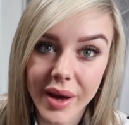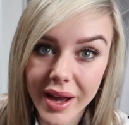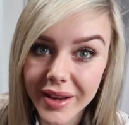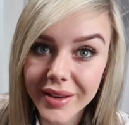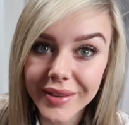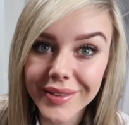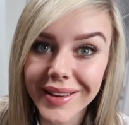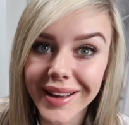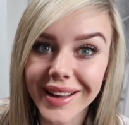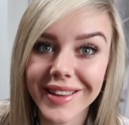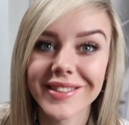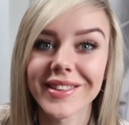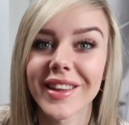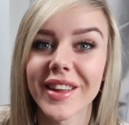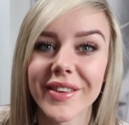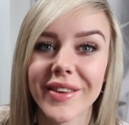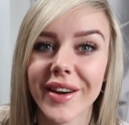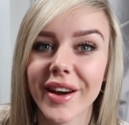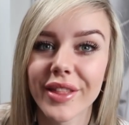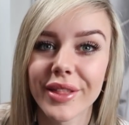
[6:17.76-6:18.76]
well. So
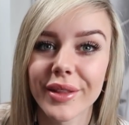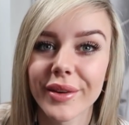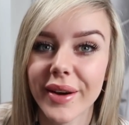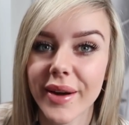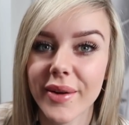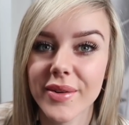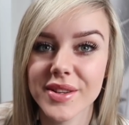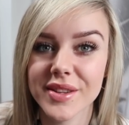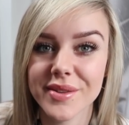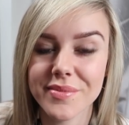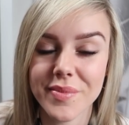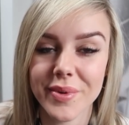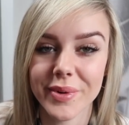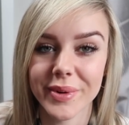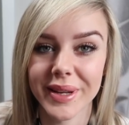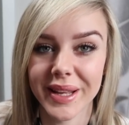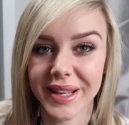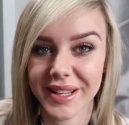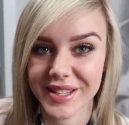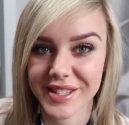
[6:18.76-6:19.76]
I thought I would jump
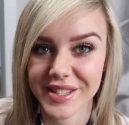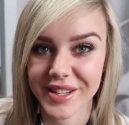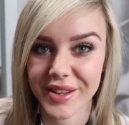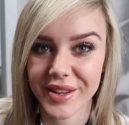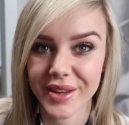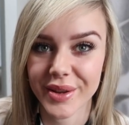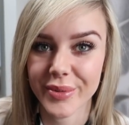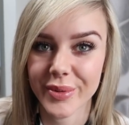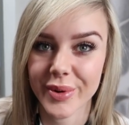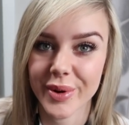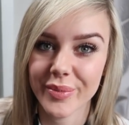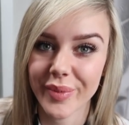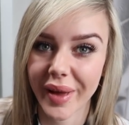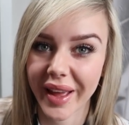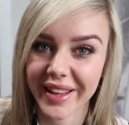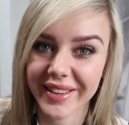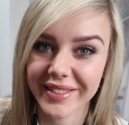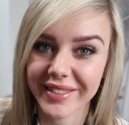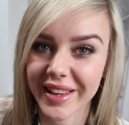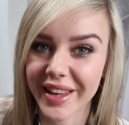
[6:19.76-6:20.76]
on and show you what
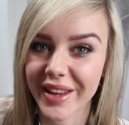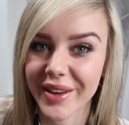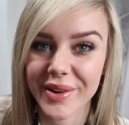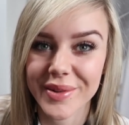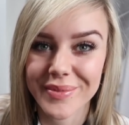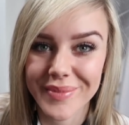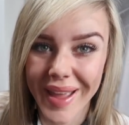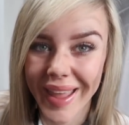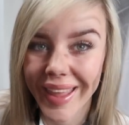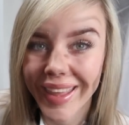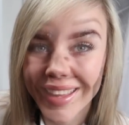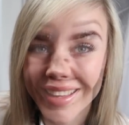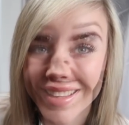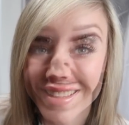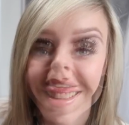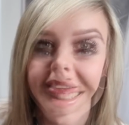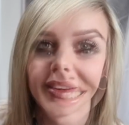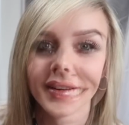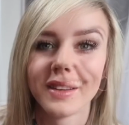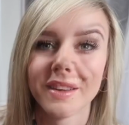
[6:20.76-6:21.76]
Paisley got me.
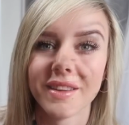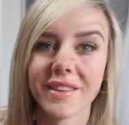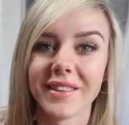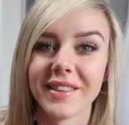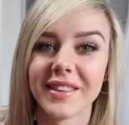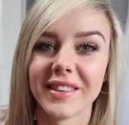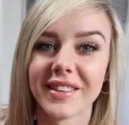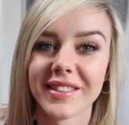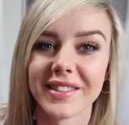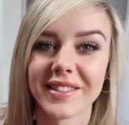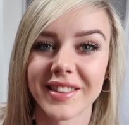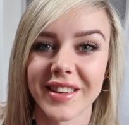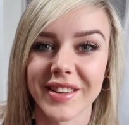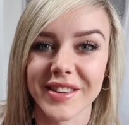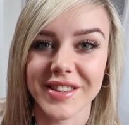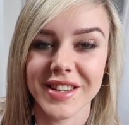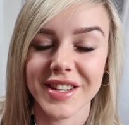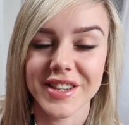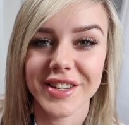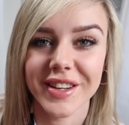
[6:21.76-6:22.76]
So
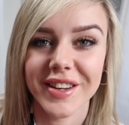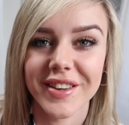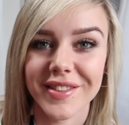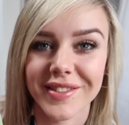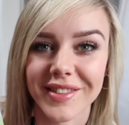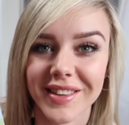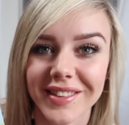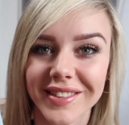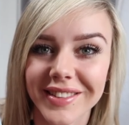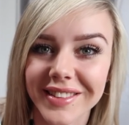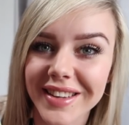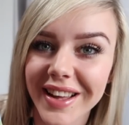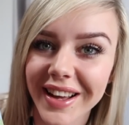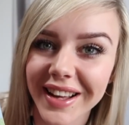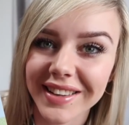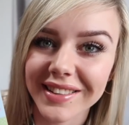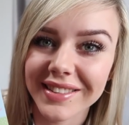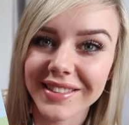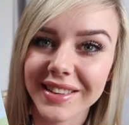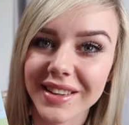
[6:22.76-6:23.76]
she chose this
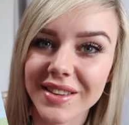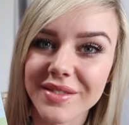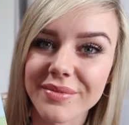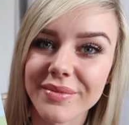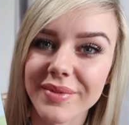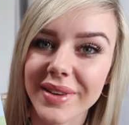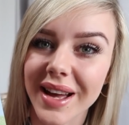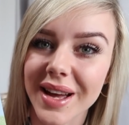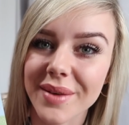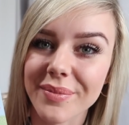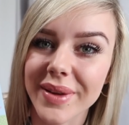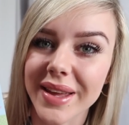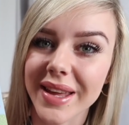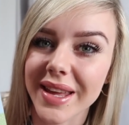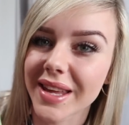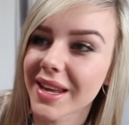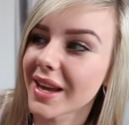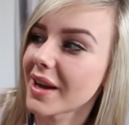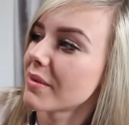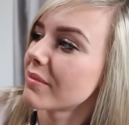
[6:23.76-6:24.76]
nice,
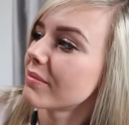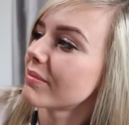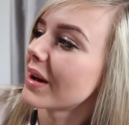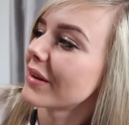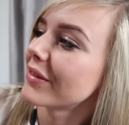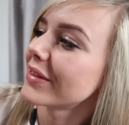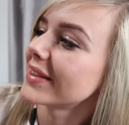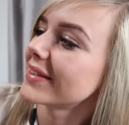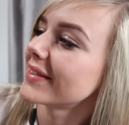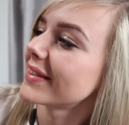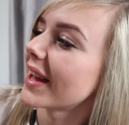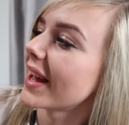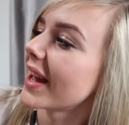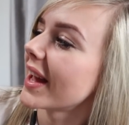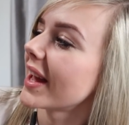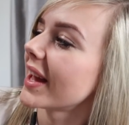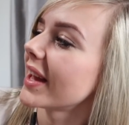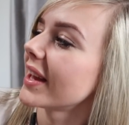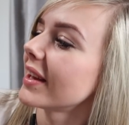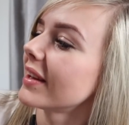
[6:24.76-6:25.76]
happy Mother's
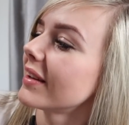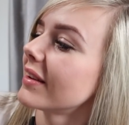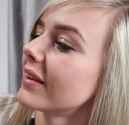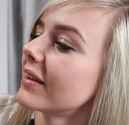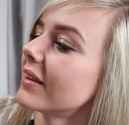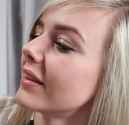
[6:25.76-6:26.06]
Day